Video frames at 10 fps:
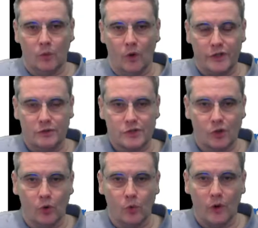you
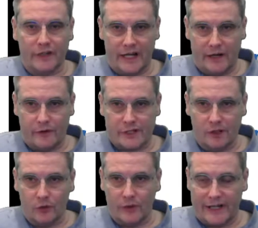score one year is
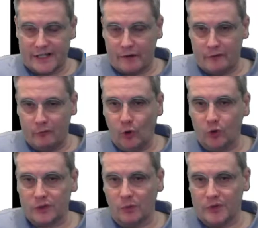not really so
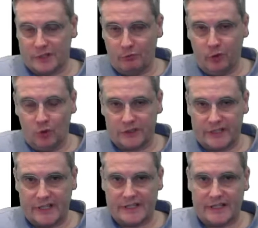important. What's
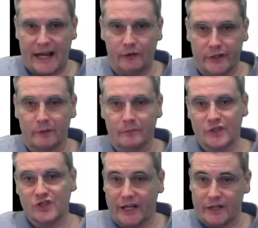important is how the numbers
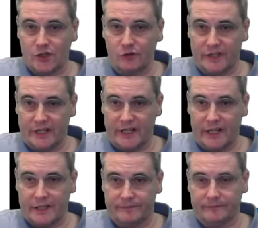change over the
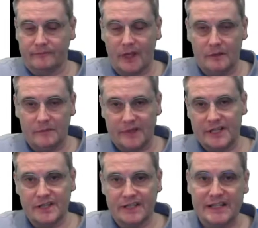years. But
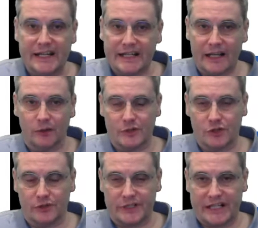these are the detailed
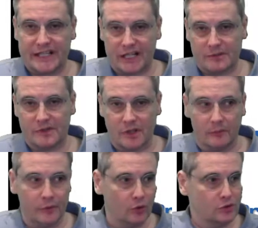maturity assessments that
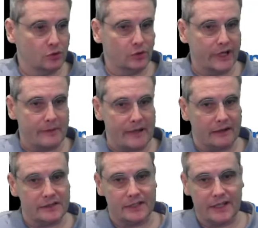I'm not talking
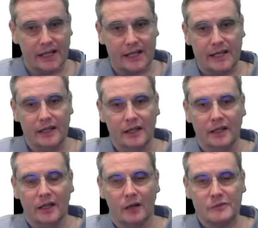about today.
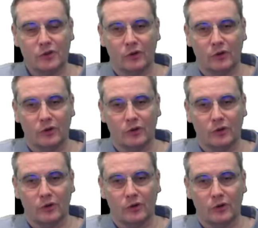I'm talking
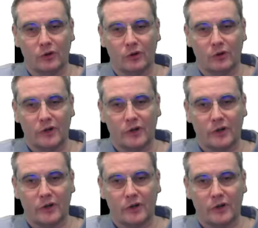about when you use the
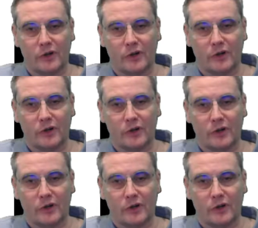ETMC to
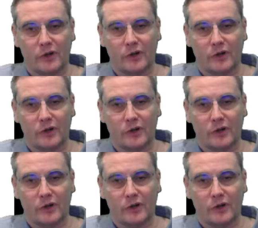do a